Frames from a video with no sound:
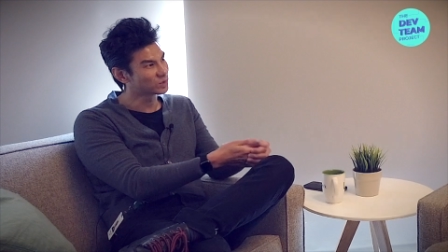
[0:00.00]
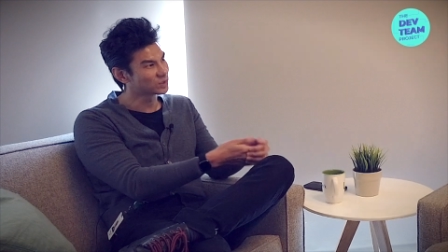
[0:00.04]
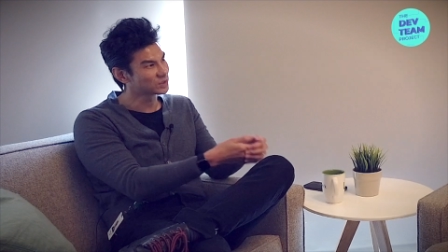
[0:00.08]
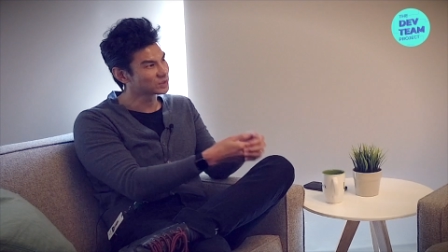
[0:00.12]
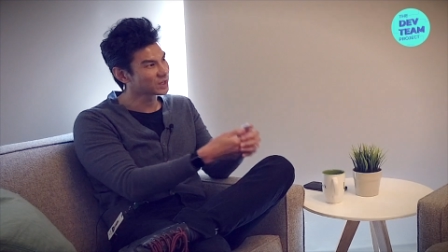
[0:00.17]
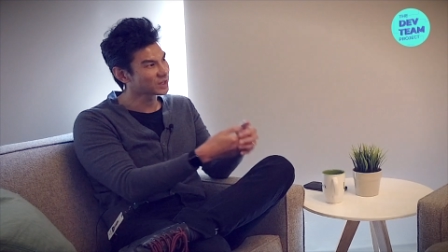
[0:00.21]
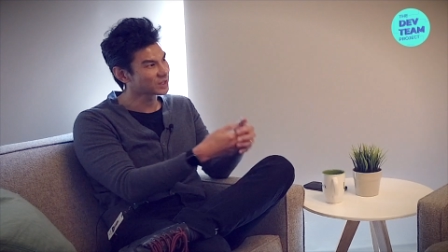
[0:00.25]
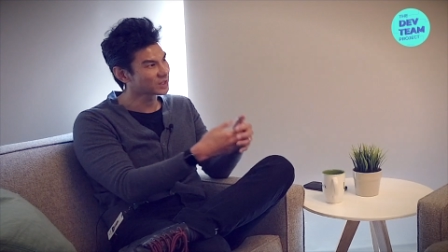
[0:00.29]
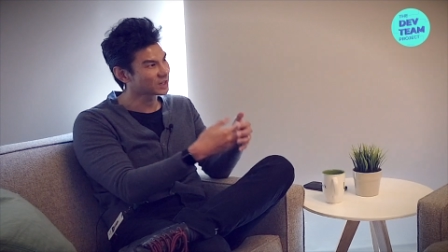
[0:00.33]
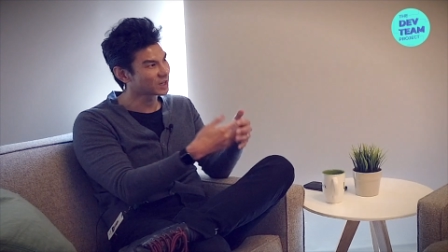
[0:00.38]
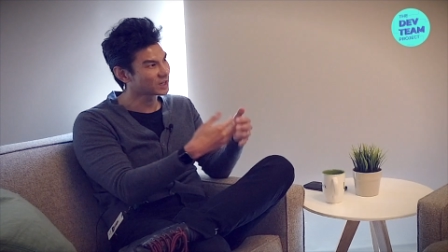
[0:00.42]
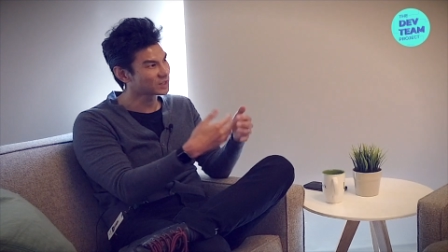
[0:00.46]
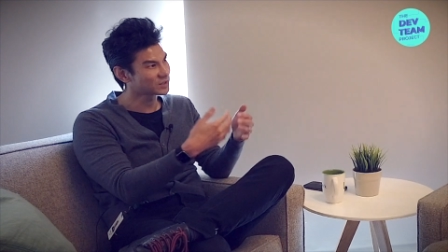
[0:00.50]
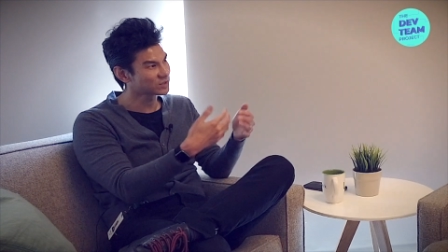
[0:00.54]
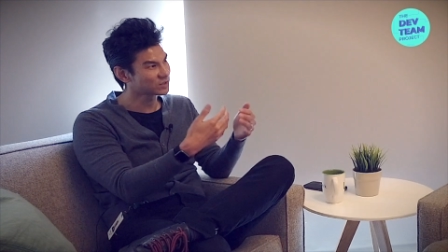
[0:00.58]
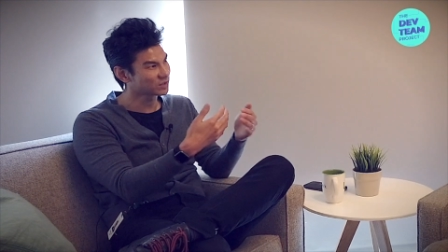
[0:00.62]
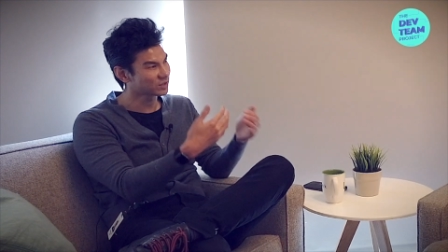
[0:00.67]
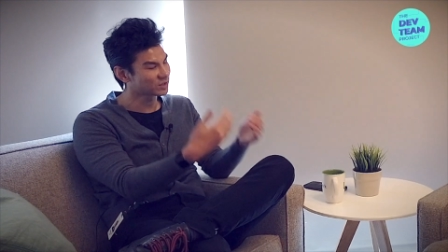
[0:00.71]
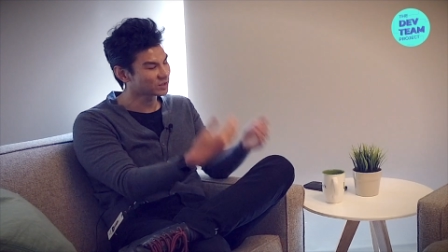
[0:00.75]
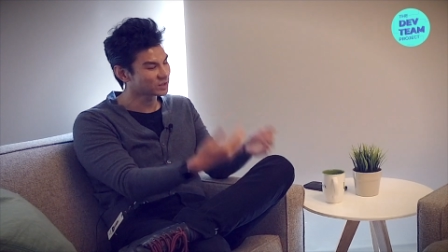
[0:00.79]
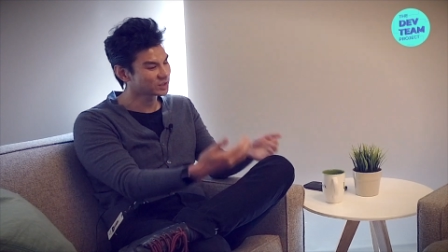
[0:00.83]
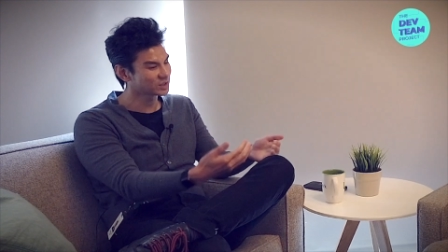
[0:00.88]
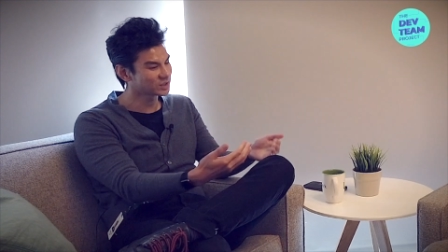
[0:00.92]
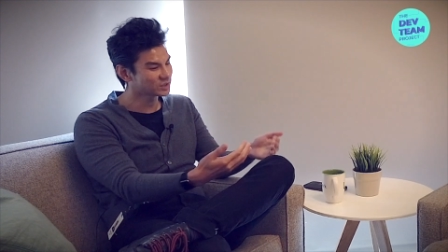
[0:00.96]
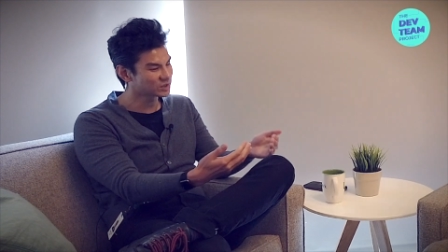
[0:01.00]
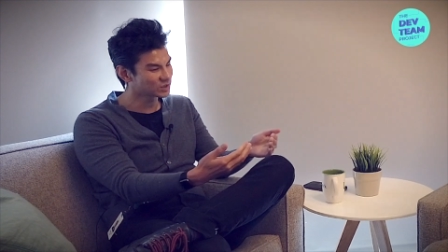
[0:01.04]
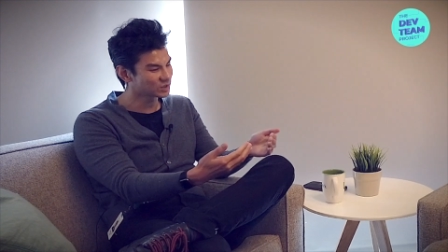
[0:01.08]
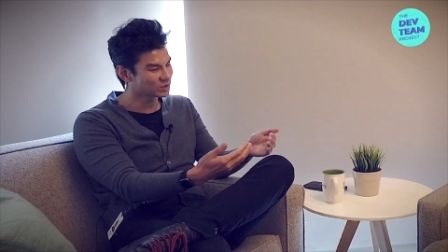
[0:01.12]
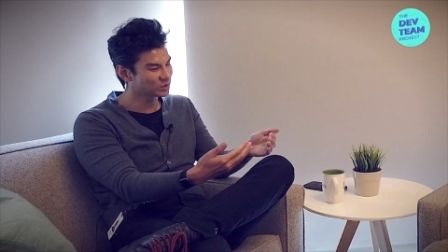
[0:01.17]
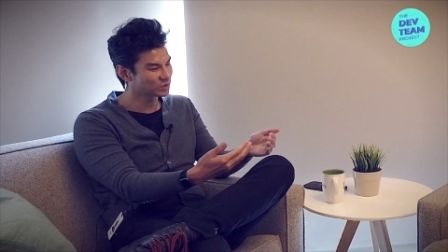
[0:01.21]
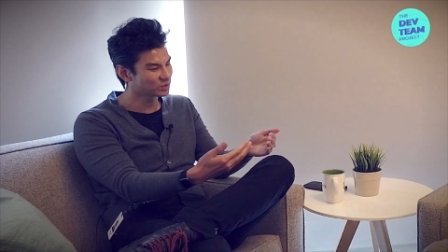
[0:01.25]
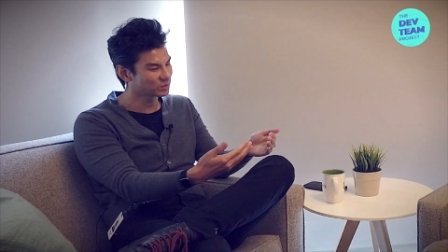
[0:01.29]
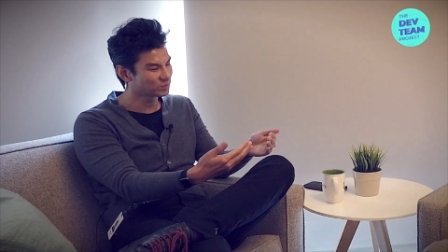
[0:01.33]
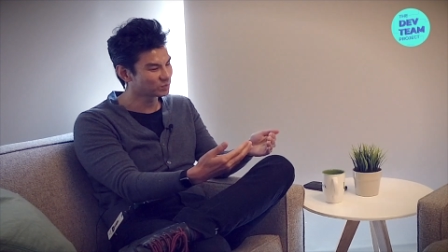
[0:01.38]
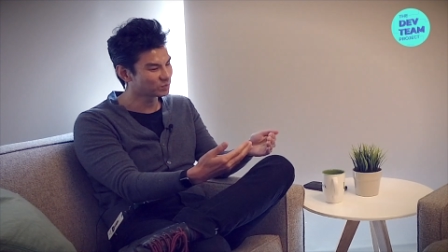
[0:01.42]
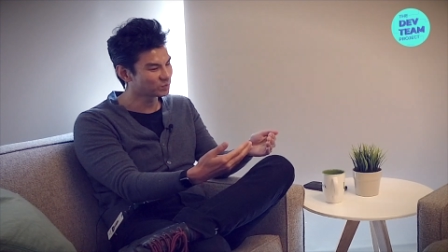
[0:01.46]
was I started
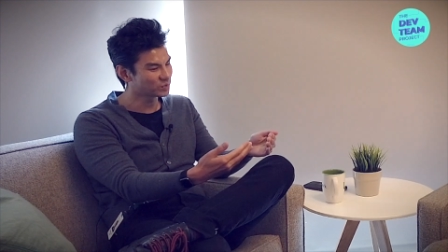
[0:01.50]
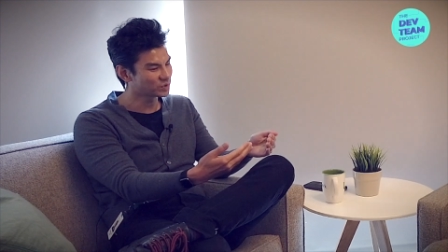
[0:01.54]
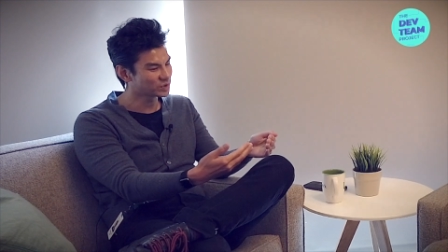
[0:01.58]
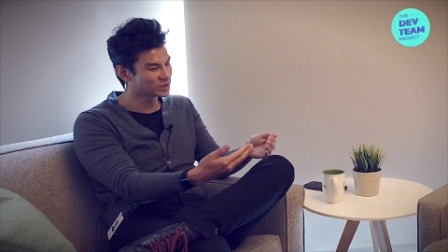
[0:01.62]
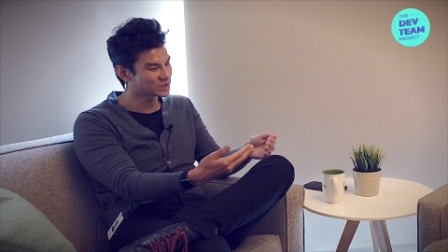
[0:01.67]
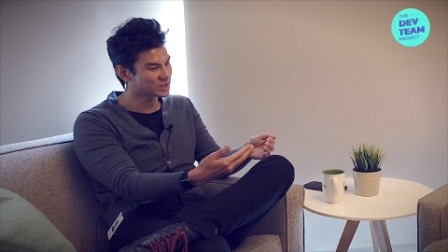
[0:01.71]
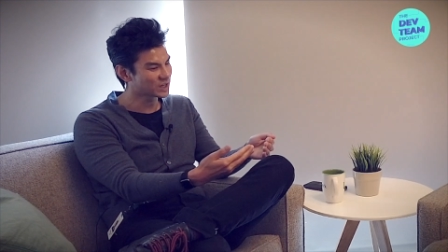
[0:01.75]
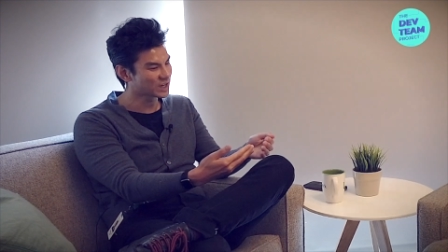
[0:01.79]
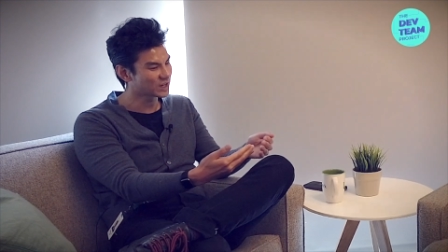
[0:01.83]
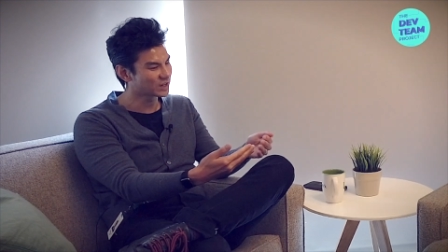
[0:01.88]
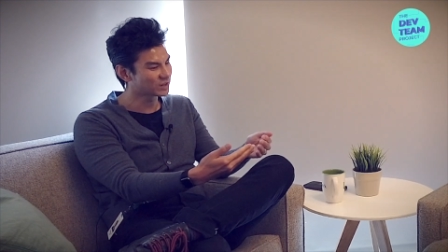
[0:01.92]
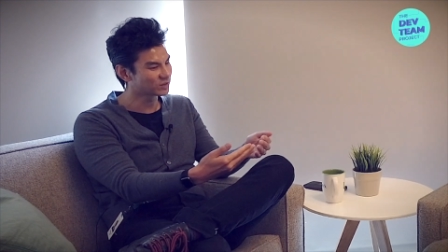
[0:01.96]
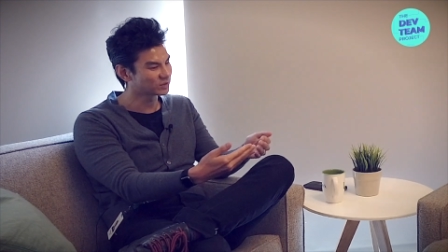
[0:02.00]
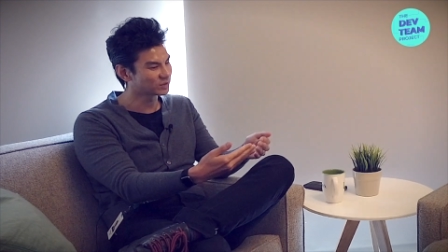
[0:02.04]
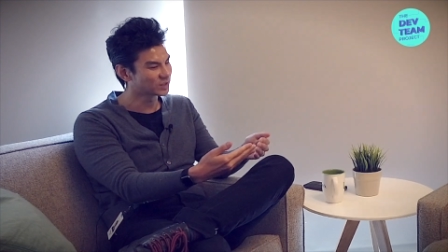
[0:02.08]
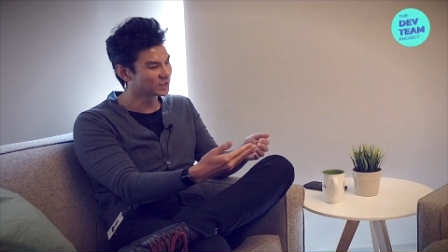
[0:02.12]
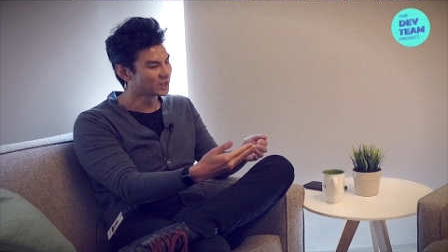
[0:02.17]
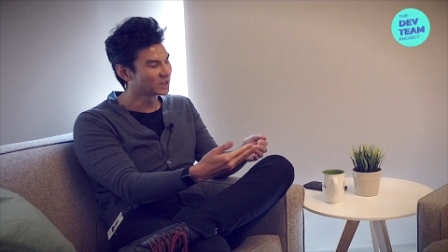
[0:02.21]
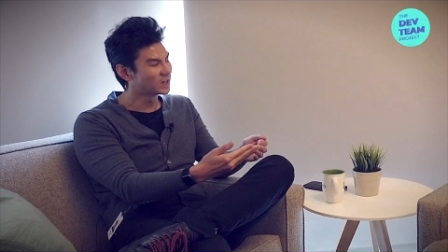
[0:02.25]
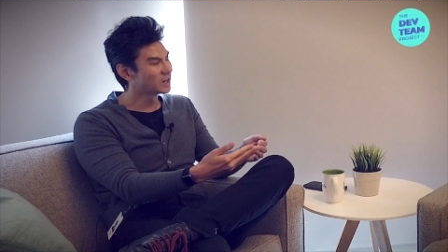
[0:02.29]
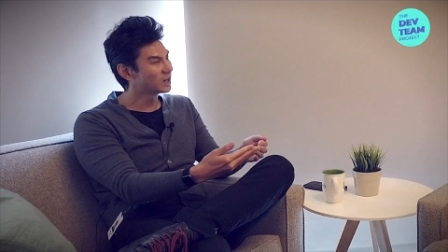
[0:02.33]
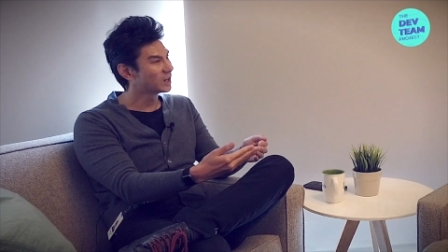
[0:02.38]
to put down